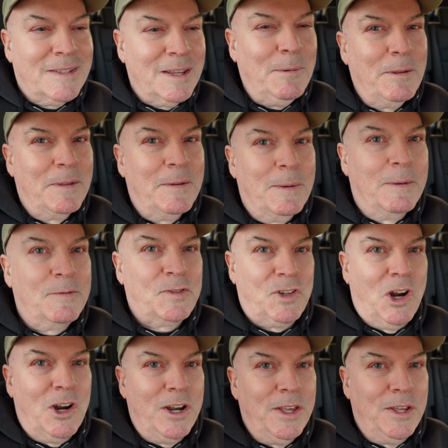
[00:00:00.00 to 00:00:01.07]
Some of them have
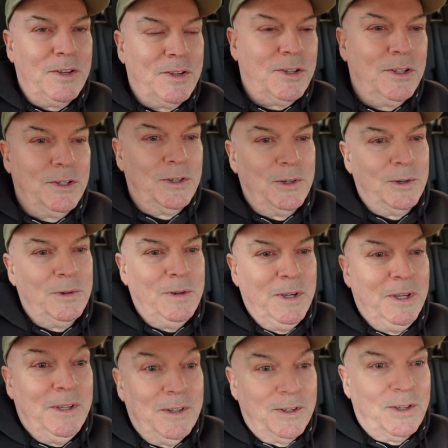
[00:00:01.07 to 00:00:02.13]
started to
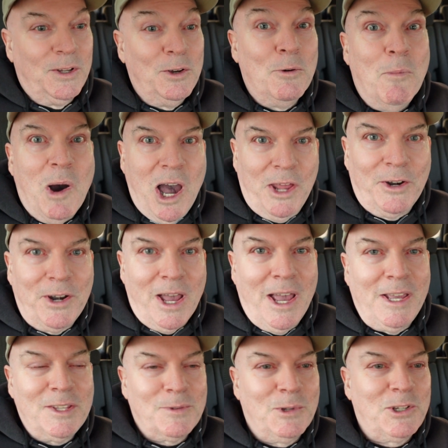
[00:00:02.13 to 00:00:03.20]

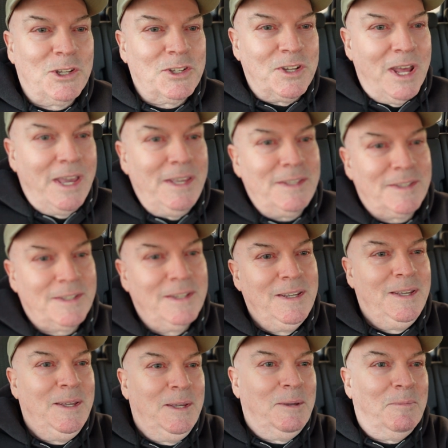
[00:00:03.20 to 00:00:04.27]
modernize, which is nice,
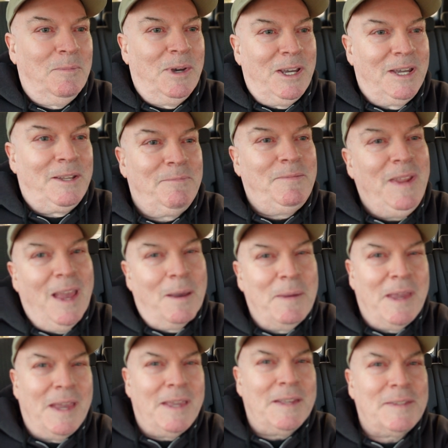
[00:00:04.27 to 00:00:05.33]
but yeah, I
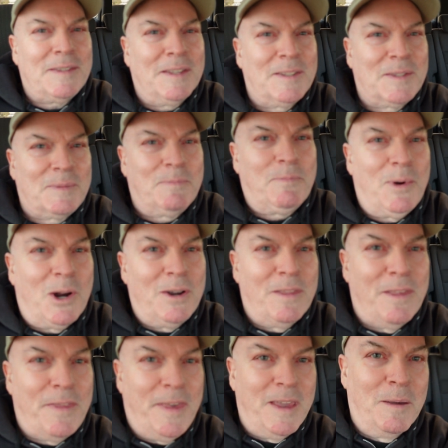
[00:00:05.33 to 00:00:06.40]
mean, I guess that's part of
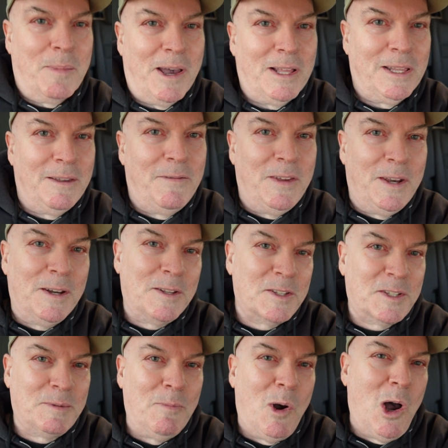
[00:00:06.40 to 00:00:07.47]
the thing about living in a
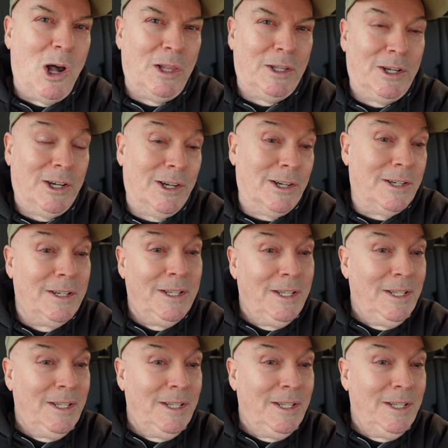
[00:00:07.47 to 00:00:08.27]
smaller